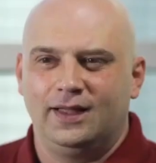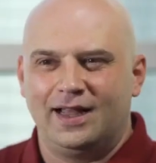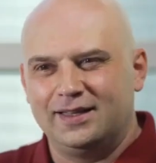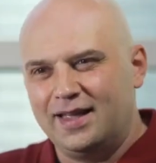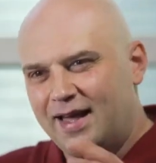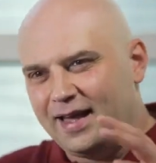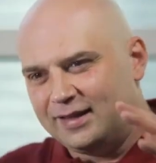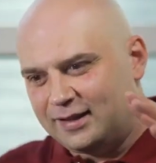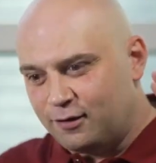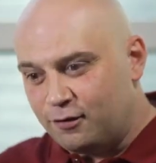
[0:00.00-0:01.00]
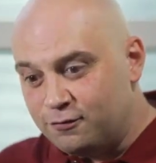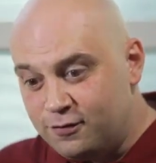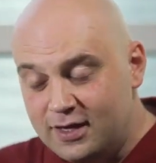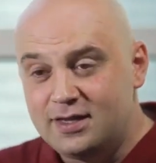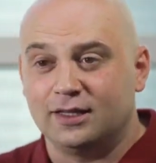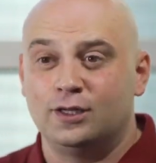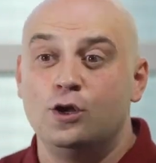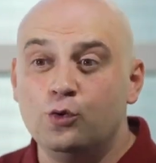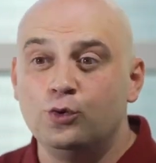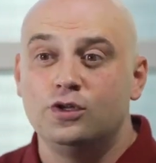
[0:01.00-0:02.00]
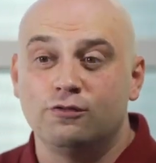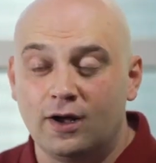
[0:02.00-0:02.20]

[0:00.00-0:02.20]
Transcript: the price rises again.